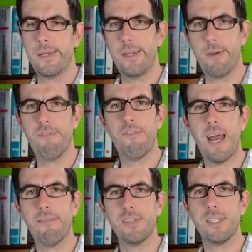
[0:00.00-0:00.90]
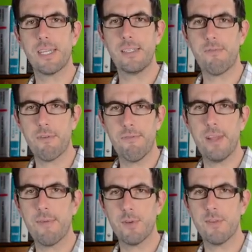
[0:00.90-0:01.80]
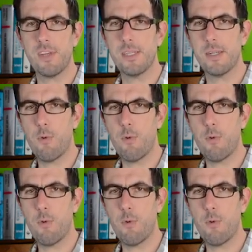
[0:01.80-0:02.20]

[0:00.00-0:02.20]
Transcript: you know, five or six different flavors of these,